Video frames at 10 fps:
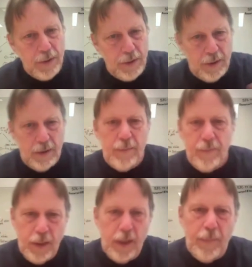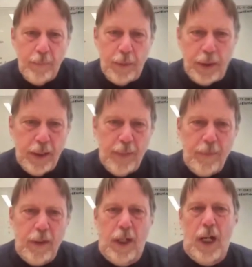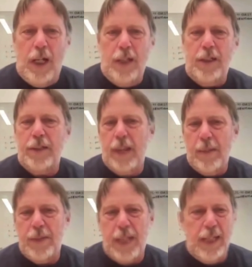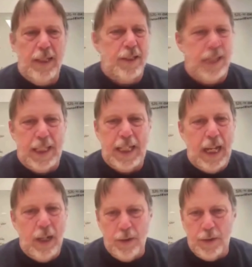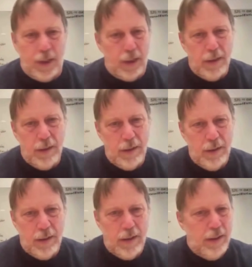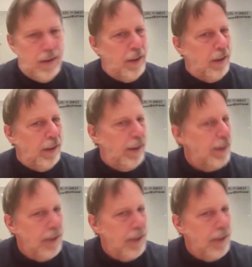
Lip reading: was, but 100 times 10 is 1,000. It's